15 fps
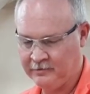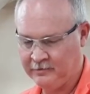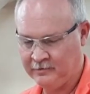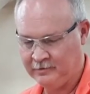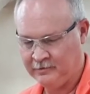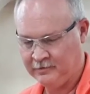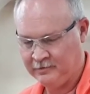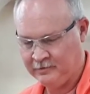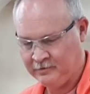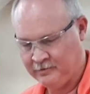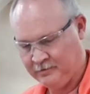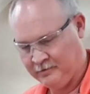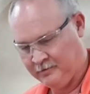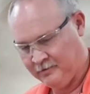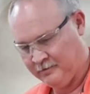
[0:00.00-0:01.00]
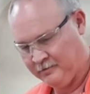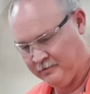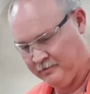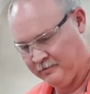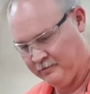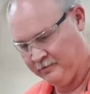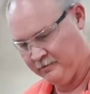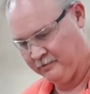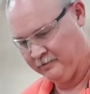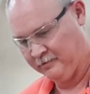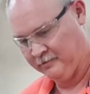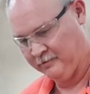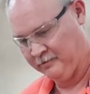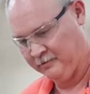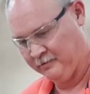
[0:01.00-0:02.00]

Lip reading: [no speech]